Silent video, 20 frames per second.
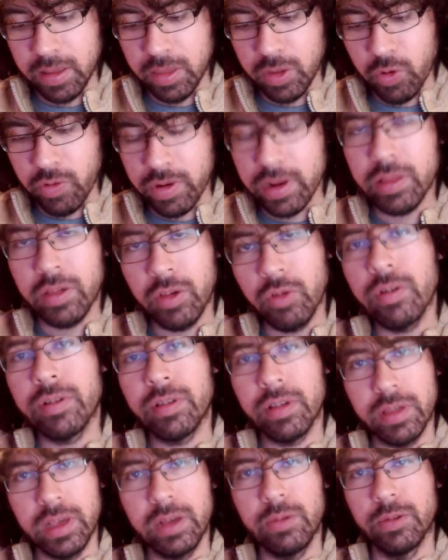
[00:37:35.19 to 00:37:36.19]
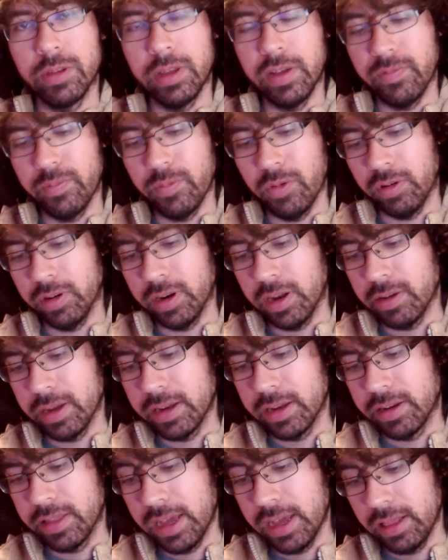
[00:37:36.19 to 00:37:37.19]
there is there is a sequel, Mark. I'll
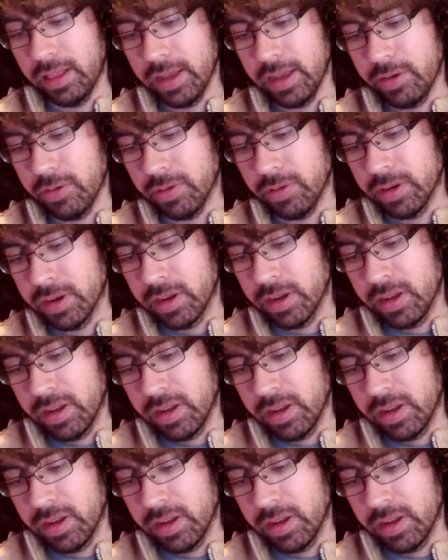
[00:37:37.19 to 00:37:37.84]
get into that later.